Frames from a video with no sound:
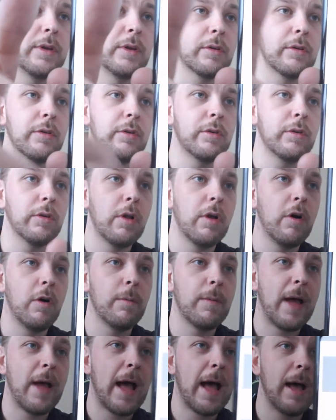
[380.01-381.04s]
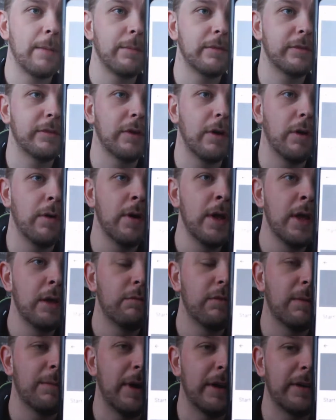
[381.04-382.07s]
your Google Home app. So
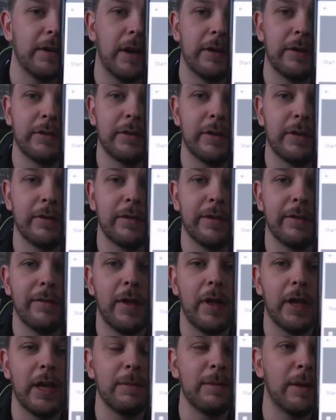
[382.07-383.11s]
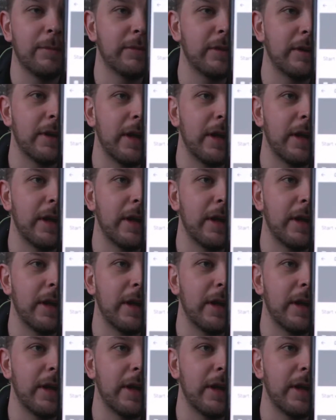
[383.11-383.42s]
when my daughter turns the volume up to